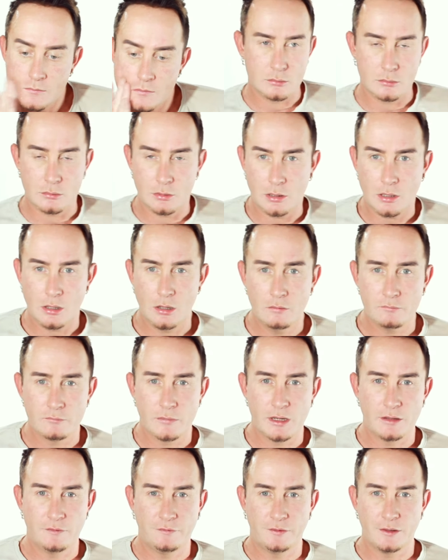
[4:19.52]
I can't
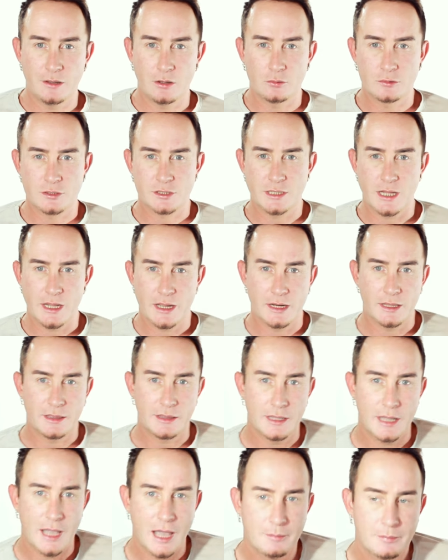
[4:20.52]
really feel or see
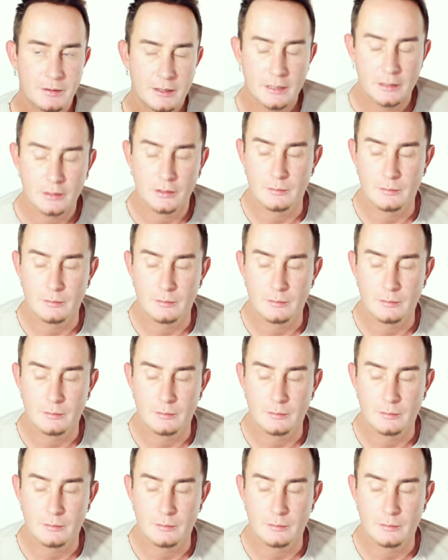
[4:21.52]
anything happening at the